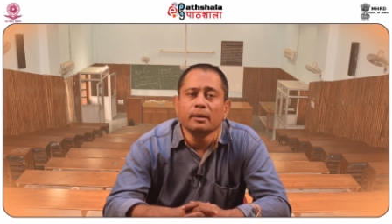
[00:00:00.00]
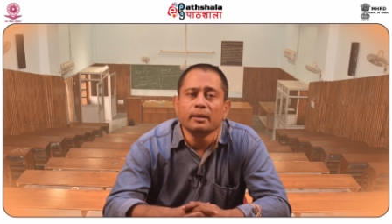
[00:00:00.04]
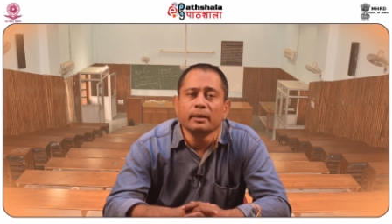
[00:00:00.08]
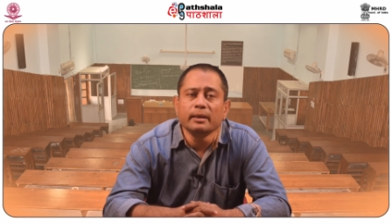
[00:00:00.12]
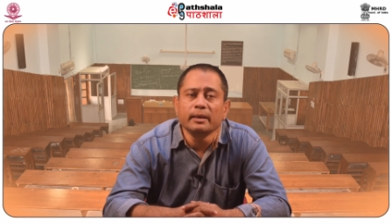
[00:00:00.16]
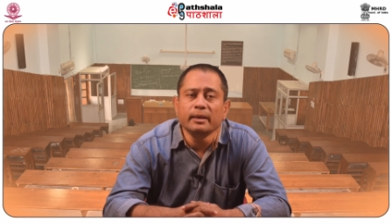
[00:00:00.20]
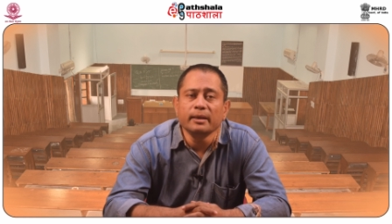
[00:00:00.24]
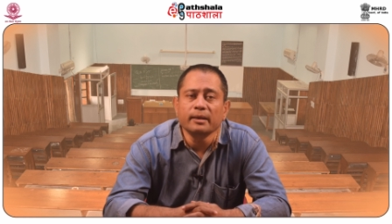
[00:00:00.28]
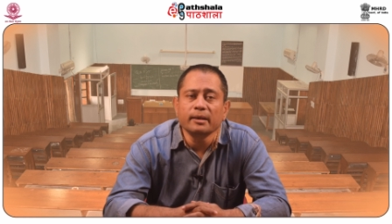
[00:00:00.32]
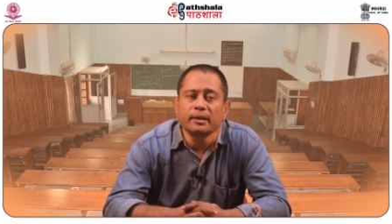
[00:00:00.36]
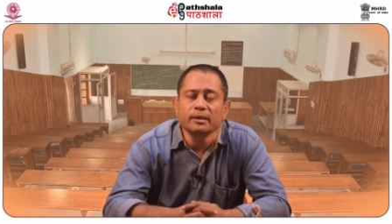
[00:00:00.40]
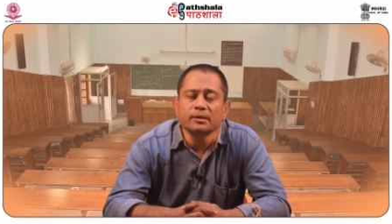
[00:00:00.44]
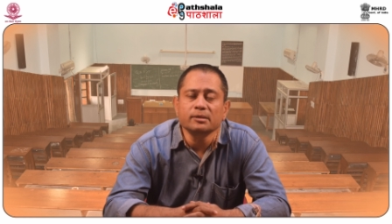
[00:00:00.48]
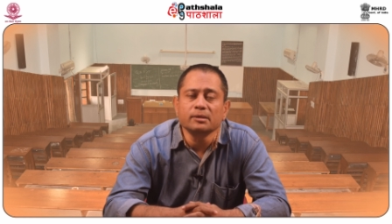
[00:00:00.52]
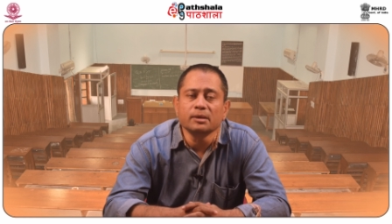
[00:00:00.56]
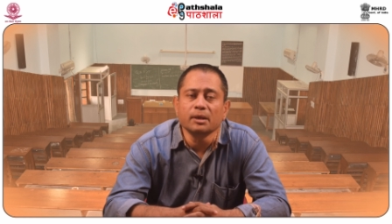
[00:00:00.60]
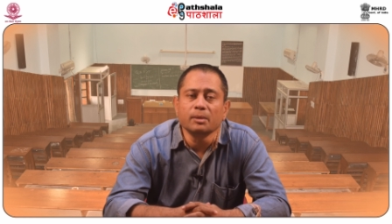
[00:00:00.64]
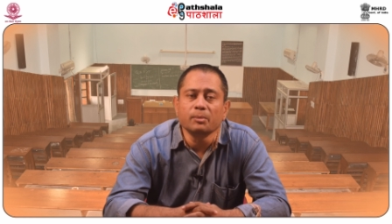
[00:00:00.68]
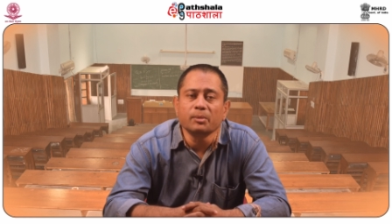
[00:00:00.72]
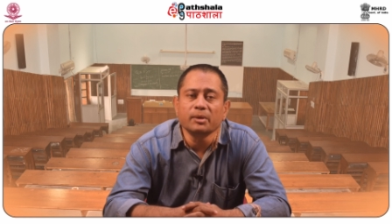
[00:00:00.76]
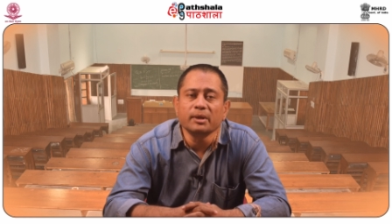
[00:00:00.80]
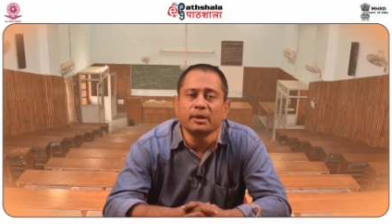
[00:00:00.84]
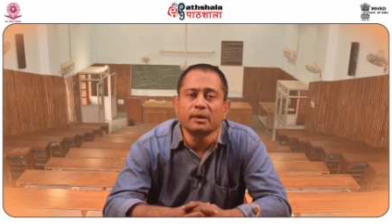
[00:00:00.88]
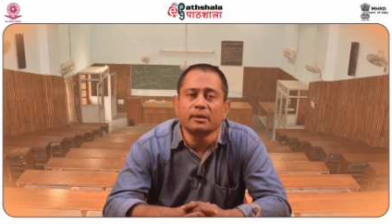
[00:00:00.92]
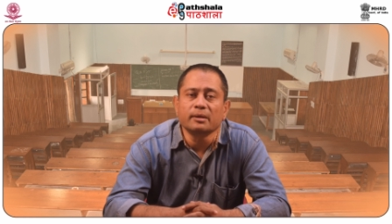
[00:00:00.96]
nearest
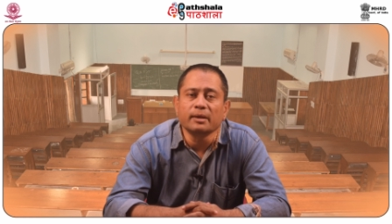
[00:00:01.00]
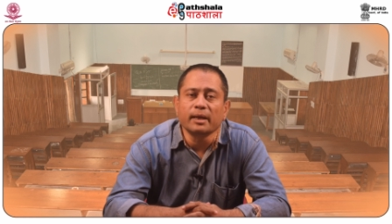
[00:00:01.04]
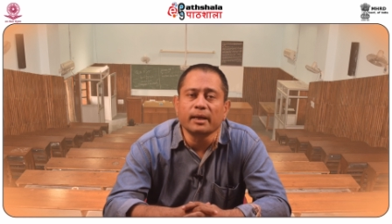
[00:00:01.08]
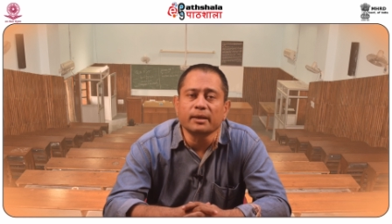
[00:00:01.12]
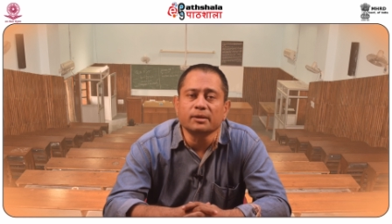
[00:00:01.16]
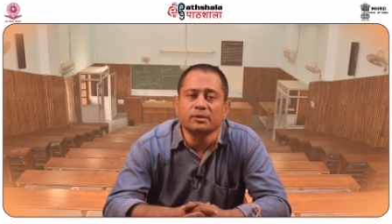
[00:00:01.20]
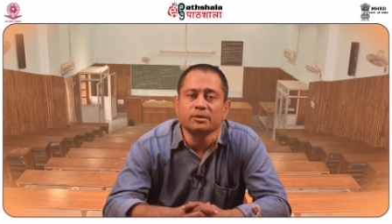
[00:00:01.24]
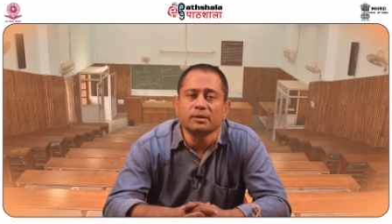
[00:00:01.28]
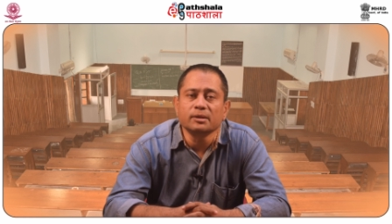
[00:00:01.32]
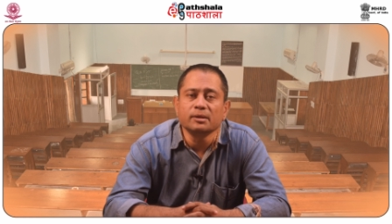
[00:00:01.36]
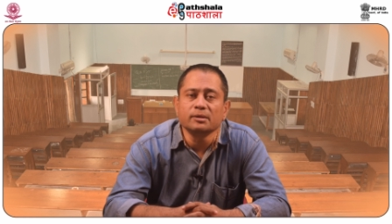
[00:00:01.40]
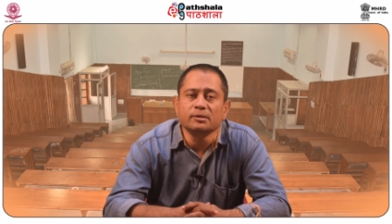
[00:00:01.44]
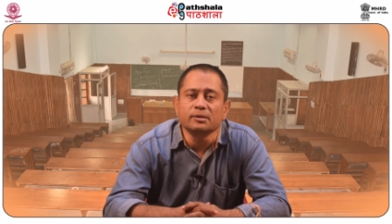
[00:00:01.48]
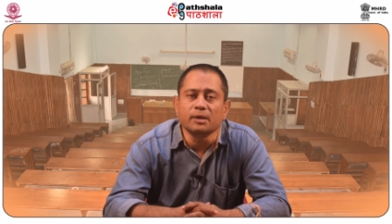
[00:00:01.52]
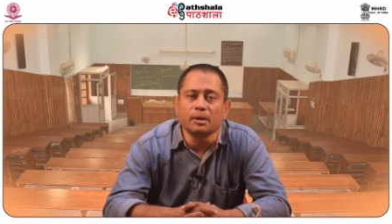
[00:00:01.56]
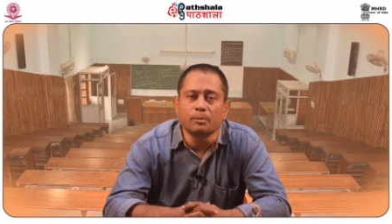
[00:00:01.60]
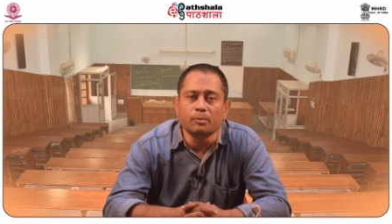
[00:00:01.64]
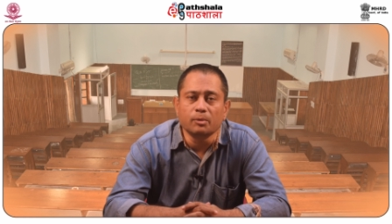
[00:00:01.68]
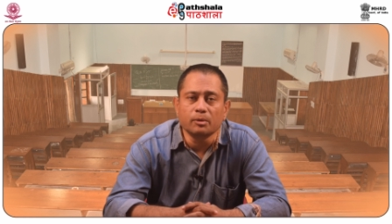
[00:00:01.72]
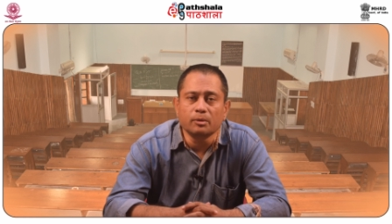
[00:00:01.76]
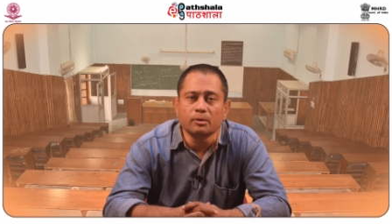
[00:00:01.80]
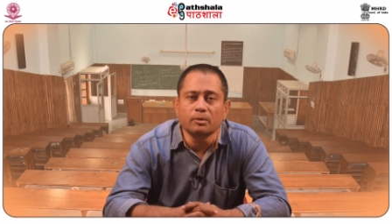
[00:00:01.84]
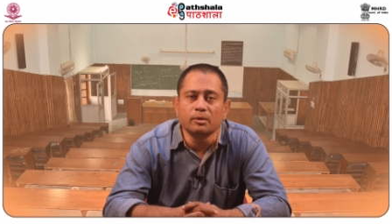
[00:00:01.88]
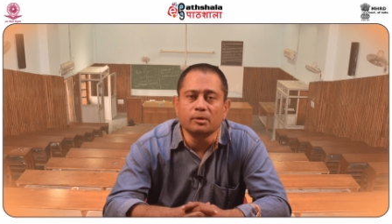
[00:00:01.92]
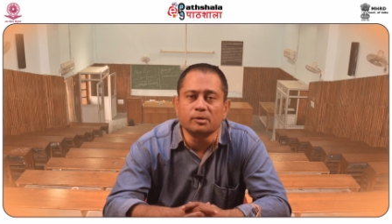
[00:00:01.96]
neighbor interaction is
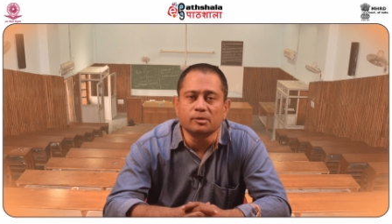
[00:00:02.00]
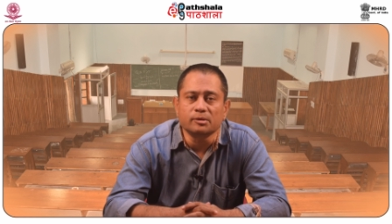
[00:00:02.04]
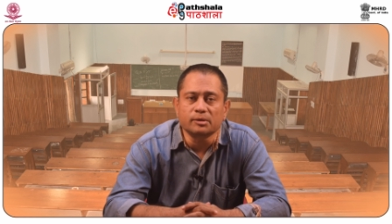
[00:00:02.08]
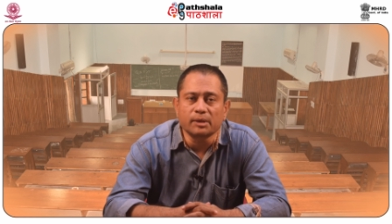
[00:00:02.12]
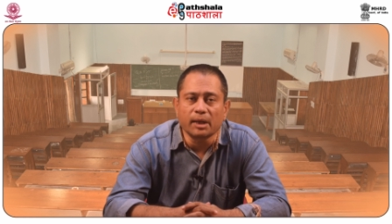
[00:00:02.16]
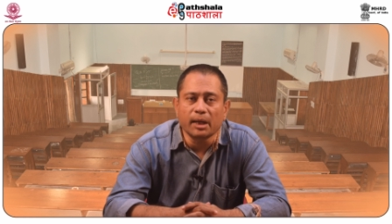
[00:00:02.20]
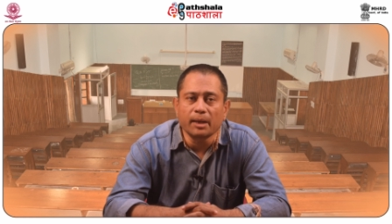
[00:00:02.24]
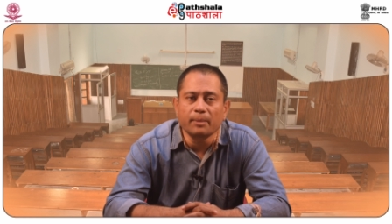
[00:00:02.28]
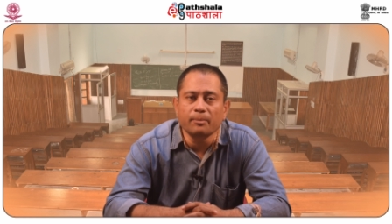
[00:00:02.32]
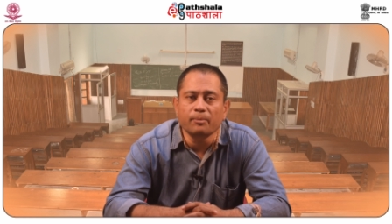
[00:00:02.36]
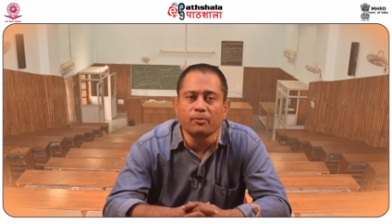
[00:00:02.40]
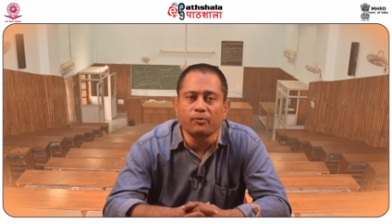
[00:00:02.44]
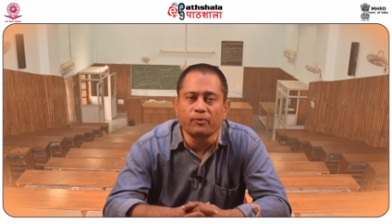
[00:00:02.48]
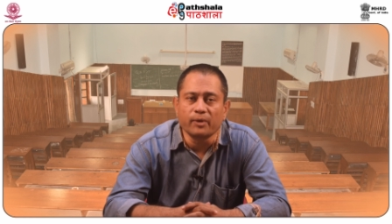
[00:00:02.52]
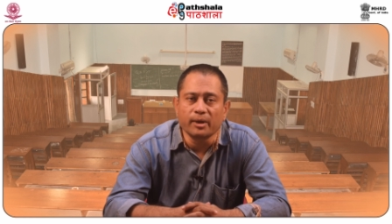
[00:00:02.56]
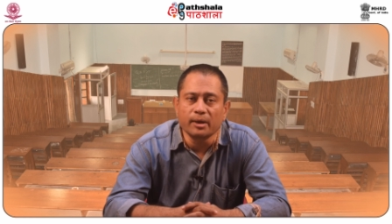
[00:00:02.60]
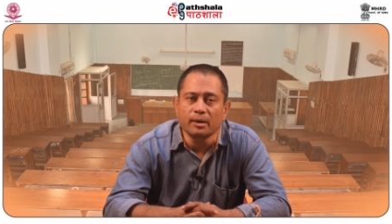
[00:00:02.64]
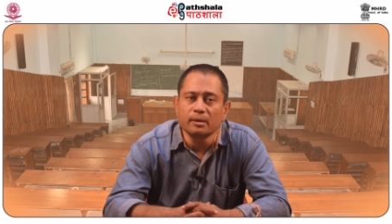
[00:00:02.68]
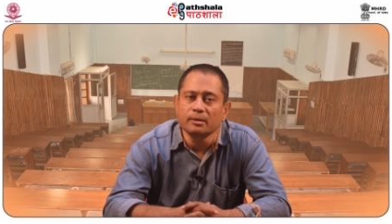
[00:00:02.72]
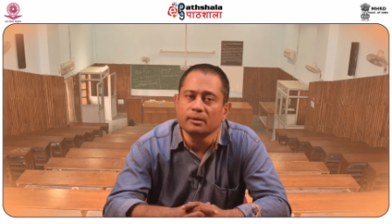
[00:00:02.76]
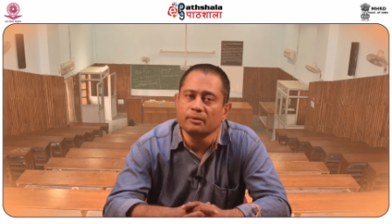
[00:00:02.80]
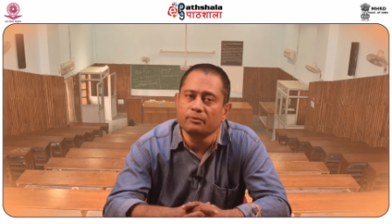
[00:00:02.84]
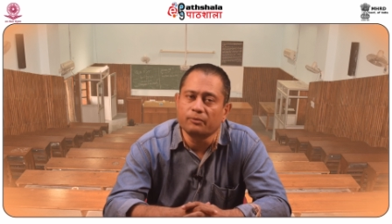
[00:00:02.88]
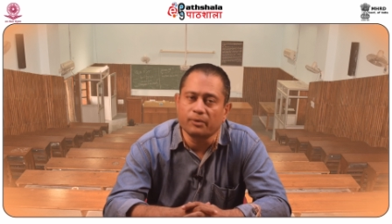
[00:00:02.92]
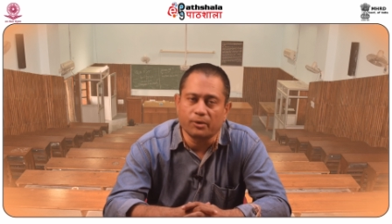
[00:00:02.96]
able to describe
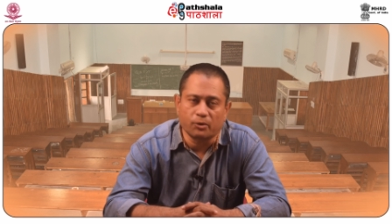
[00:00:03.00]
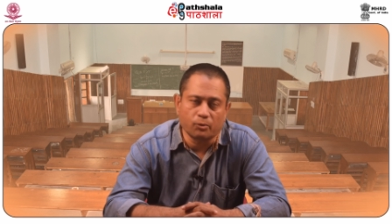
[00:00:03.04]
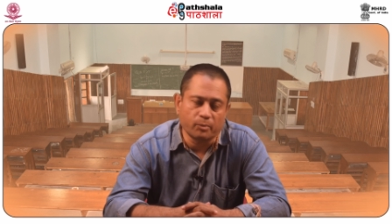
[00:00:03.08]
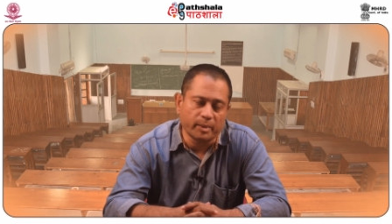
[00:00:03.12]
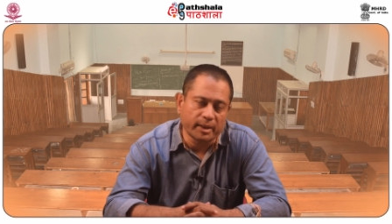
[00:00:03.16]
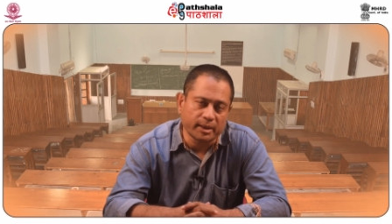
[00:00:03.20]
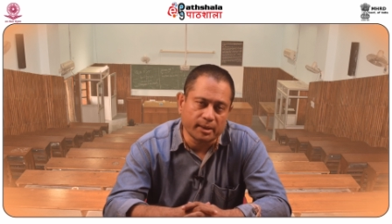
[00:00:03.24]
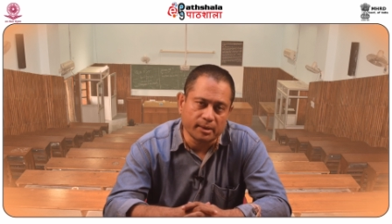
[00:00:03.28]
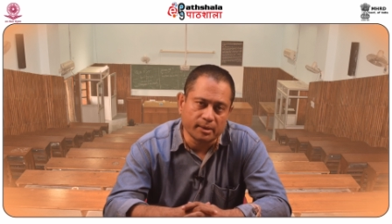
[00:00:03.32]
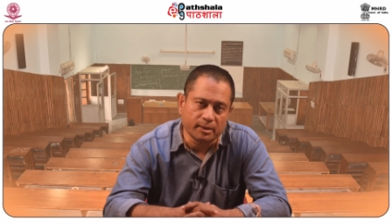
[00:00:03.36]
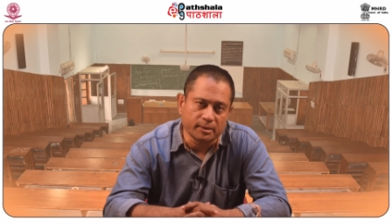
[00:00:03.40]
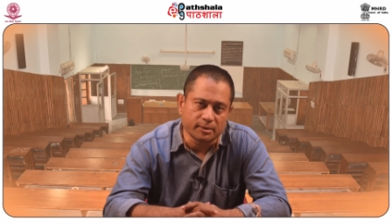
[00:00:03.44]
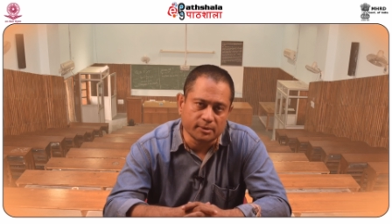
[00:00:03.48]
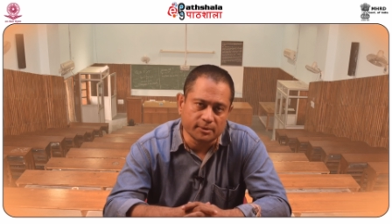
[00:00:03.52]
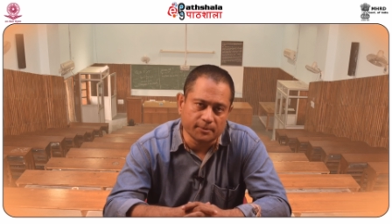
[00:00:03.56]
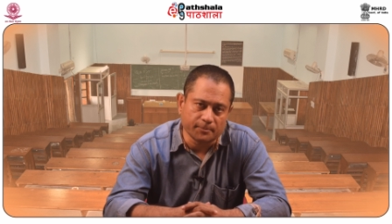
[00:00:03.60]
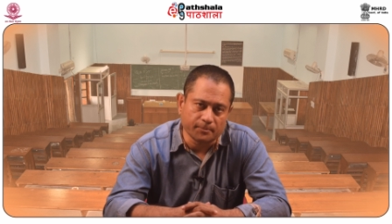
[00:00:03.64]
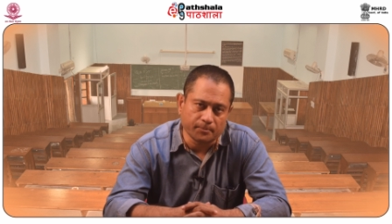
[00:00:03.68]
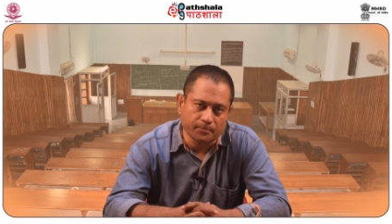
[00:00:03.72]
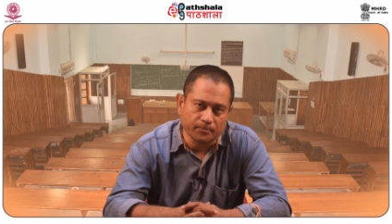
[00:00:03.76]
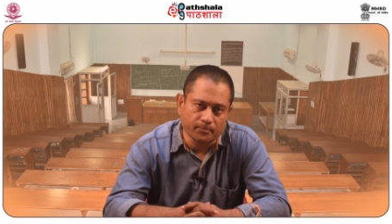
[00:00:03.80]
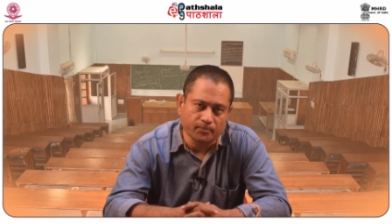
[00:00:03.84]
well the ferromagnetism.